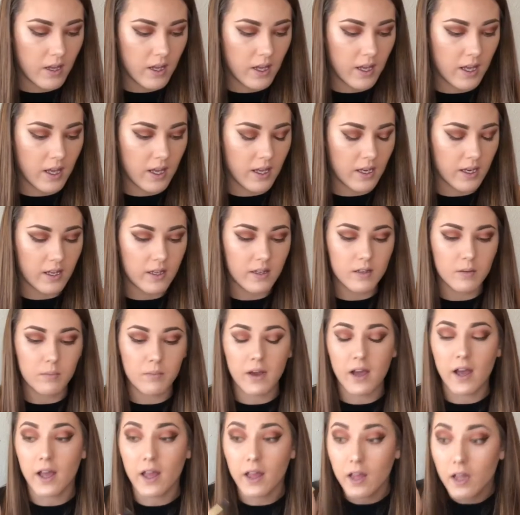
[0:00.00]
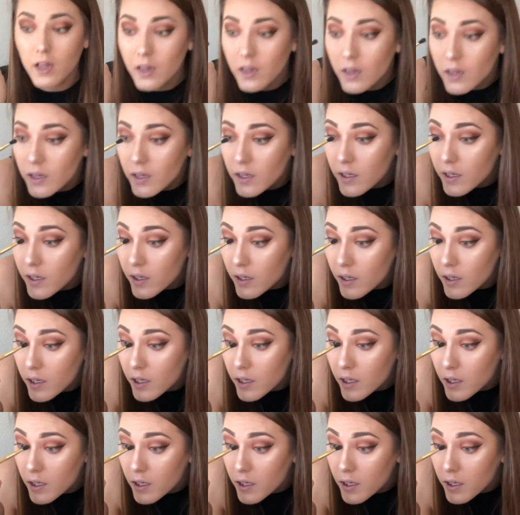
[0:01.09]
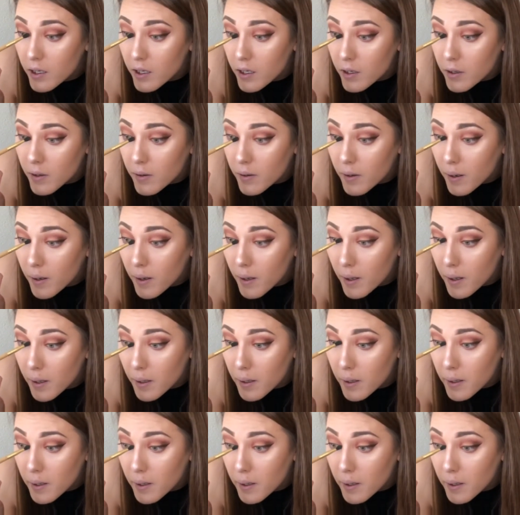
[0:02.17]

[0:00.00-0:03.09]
And into my inner eye